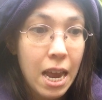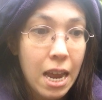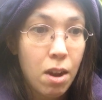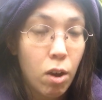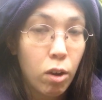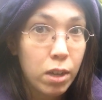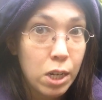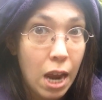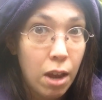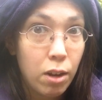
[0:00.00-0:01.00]
in the early
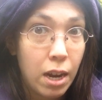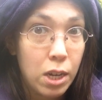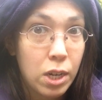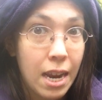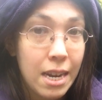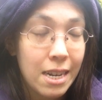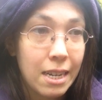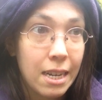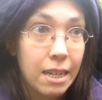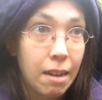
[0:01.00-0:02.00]
childhood education
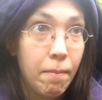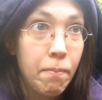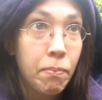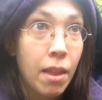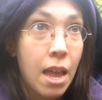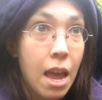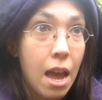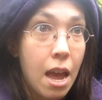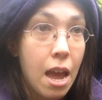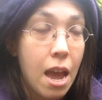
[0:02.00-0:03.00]
system,
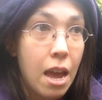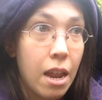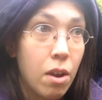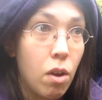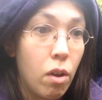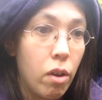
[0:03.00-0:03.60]
and